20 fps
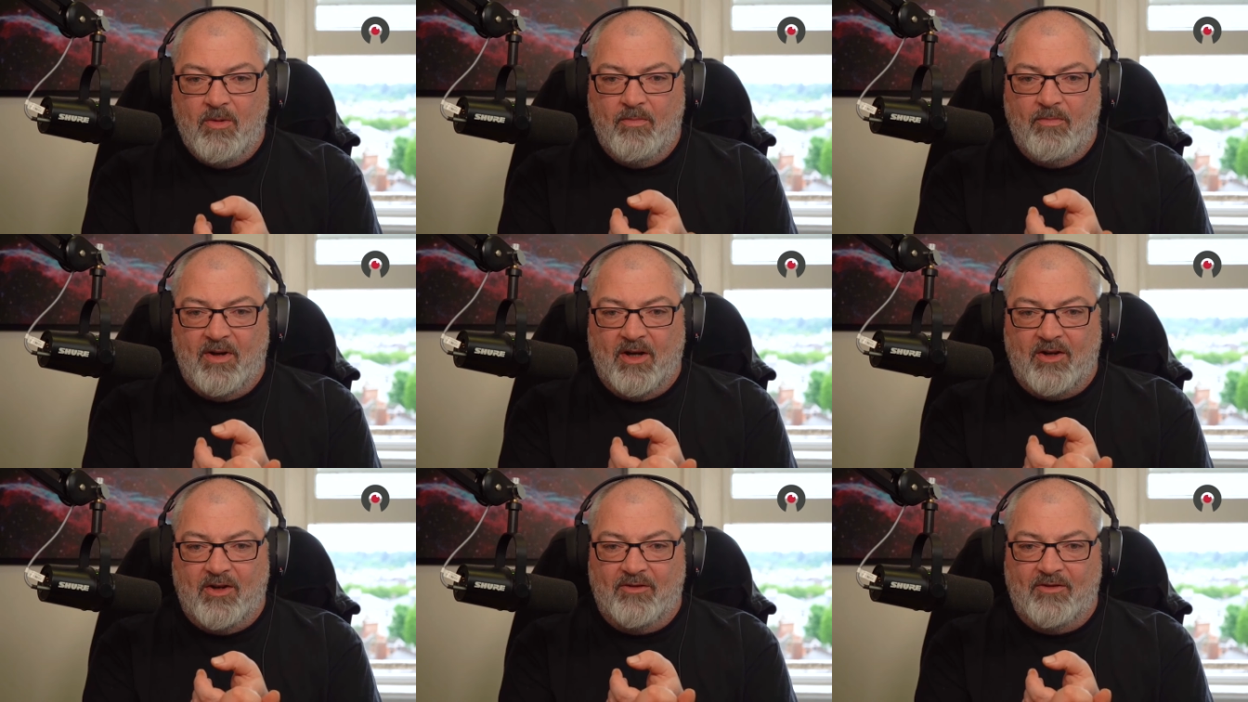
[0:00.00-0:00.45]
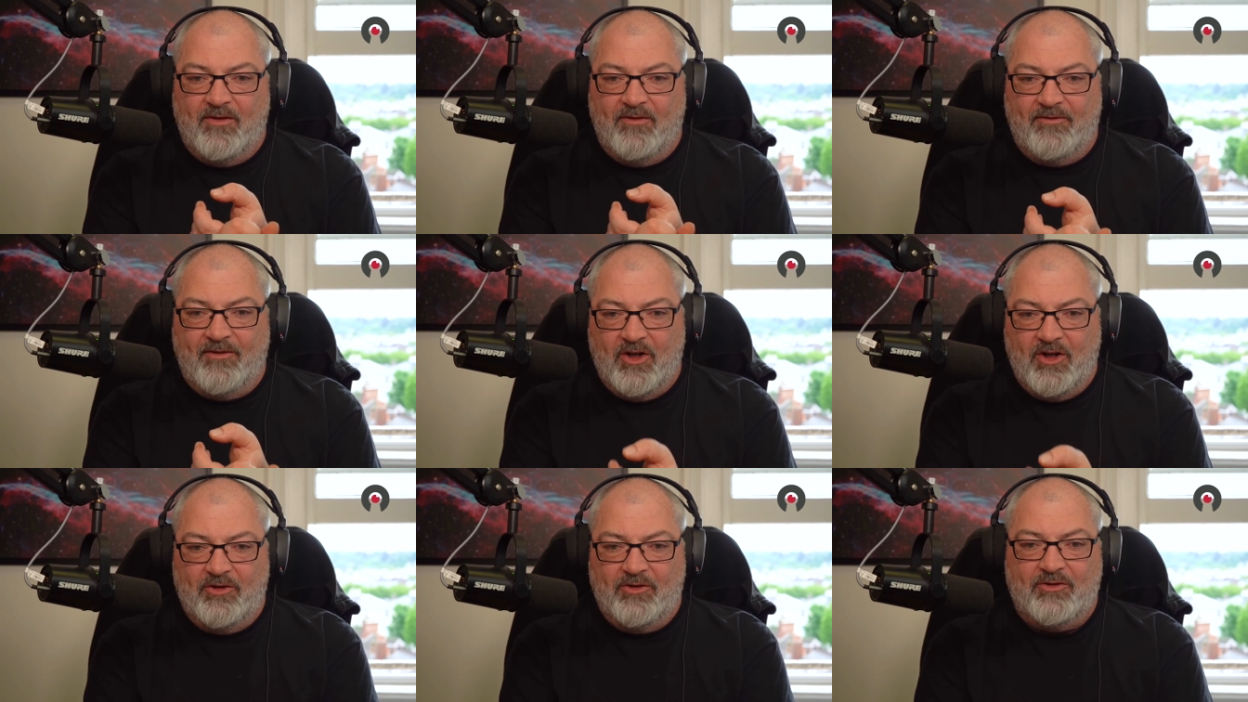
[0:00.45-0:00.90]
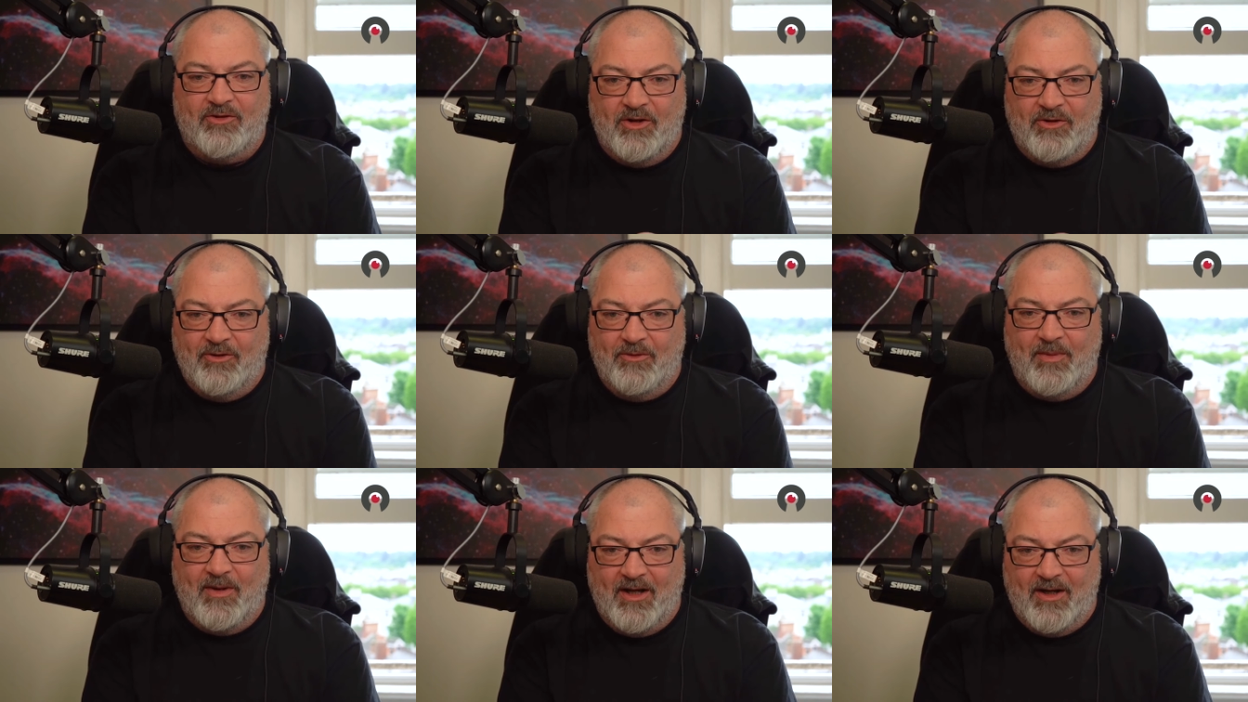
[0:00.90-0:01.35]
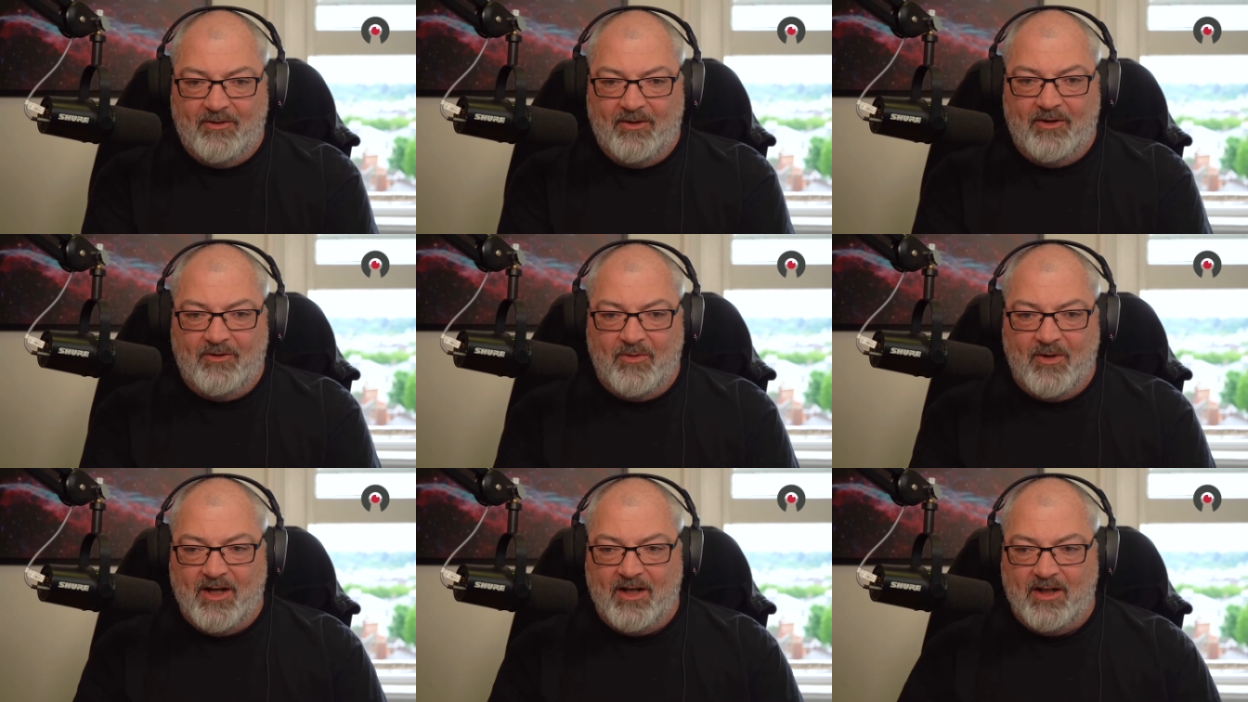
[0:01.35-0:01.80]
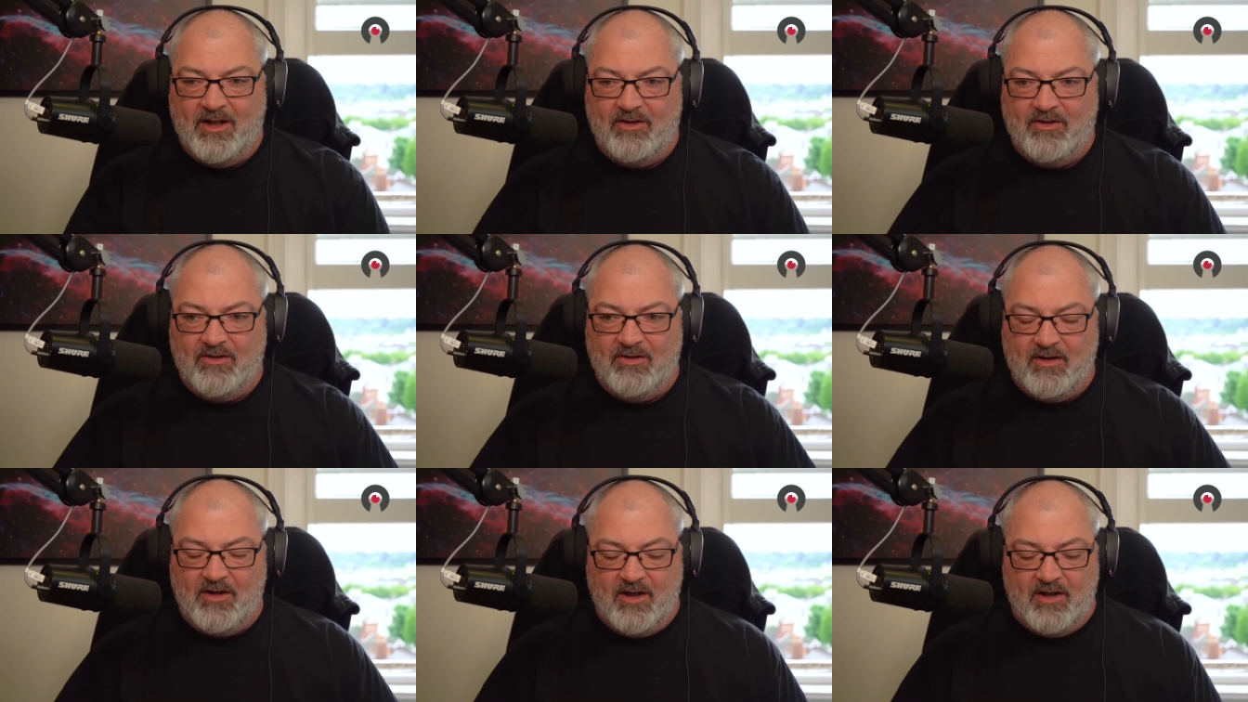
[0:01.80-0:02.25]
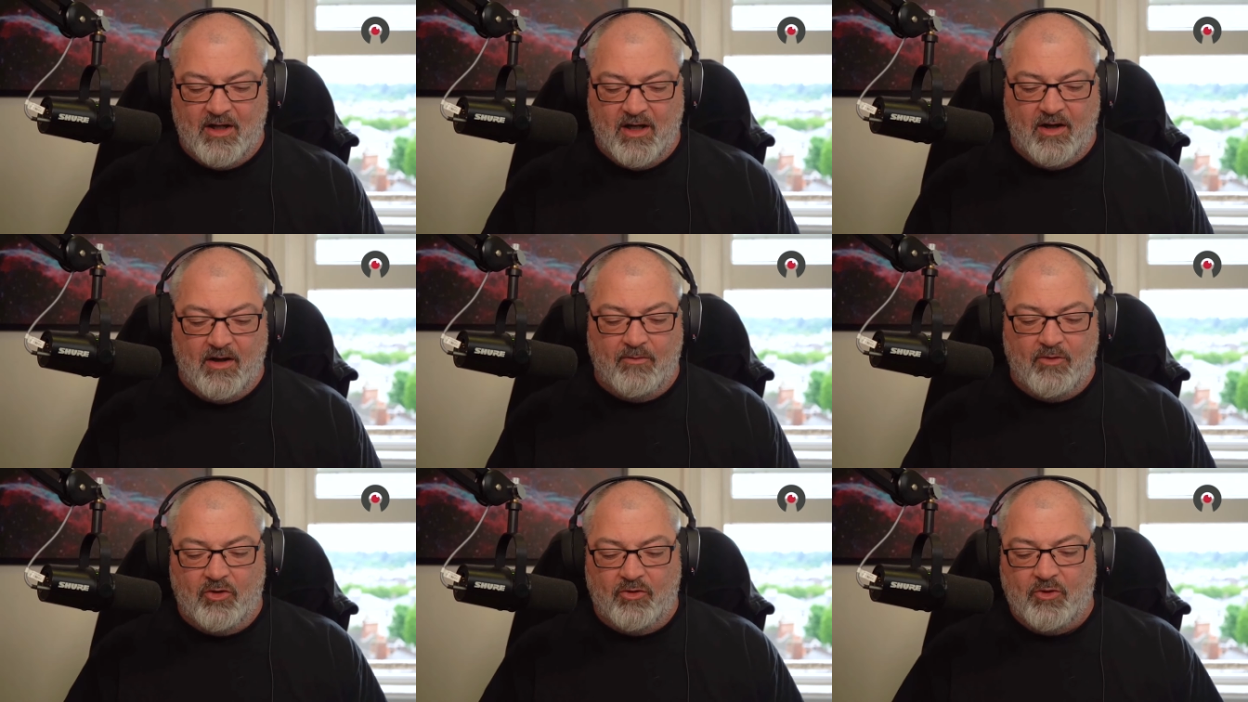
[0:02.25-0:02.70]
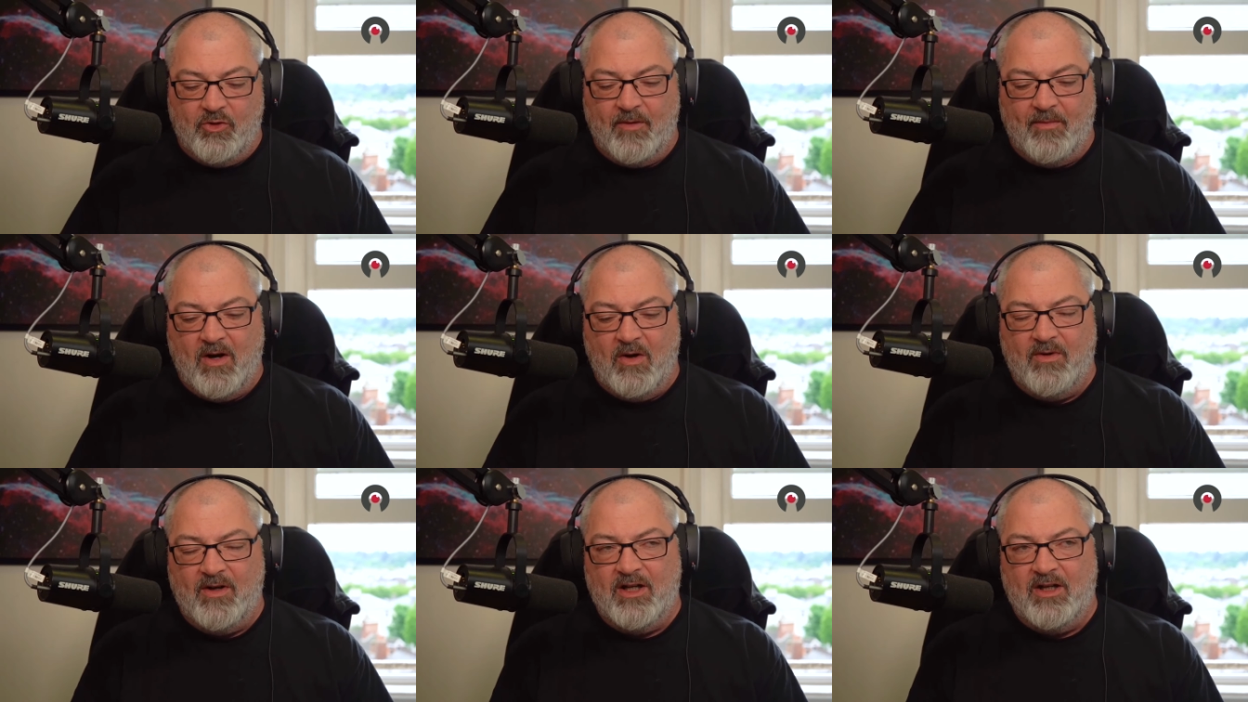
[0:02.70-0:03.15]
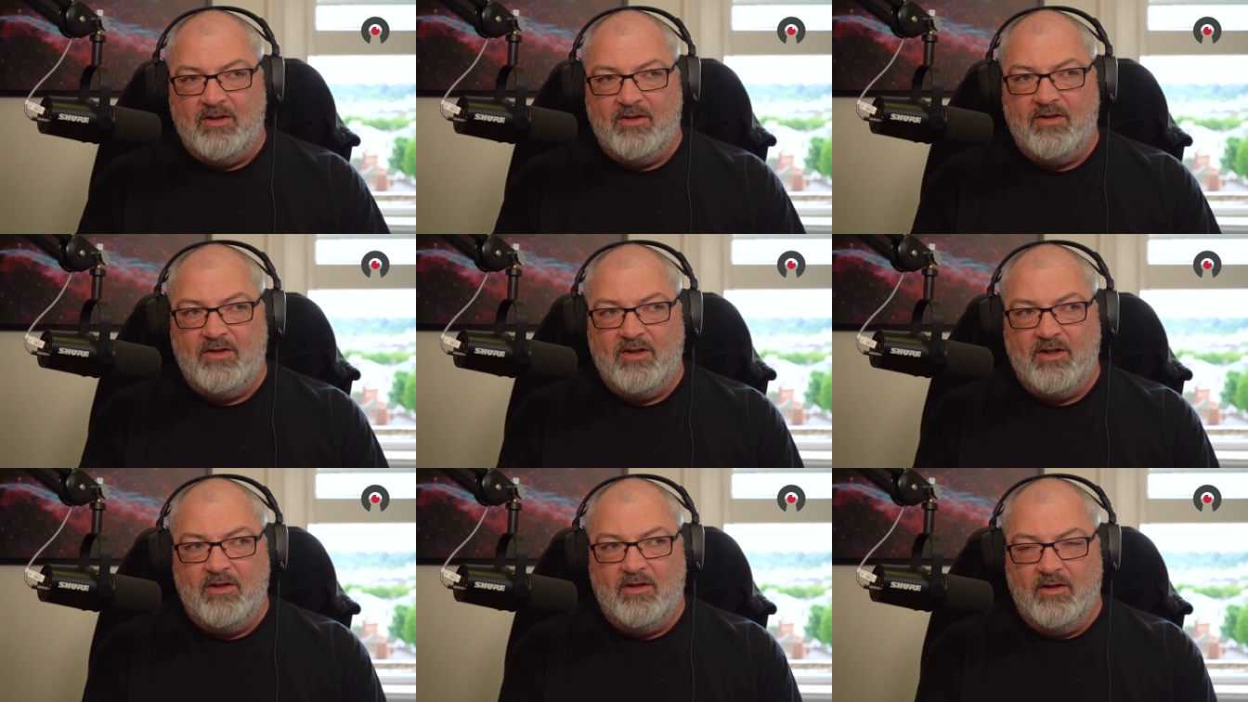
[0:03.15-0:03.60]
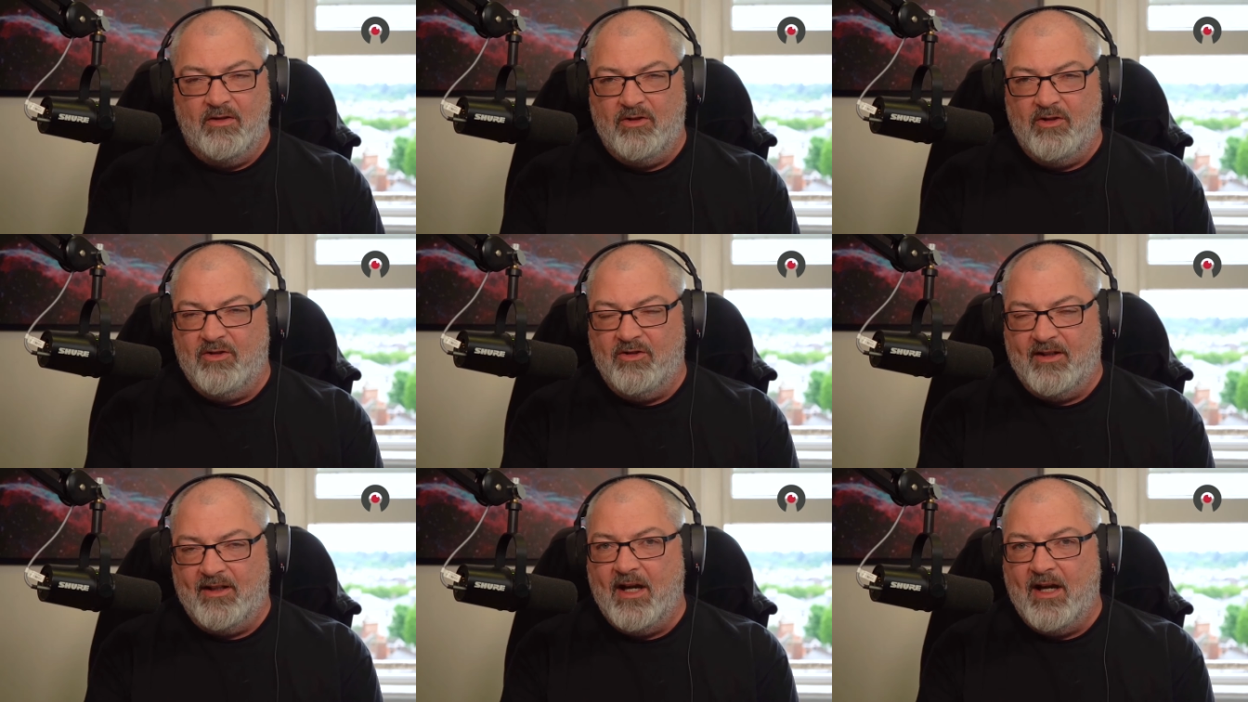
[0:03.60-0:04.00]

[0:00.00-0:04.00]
because the first growth period when it's you know i'm not talking about when it's you know you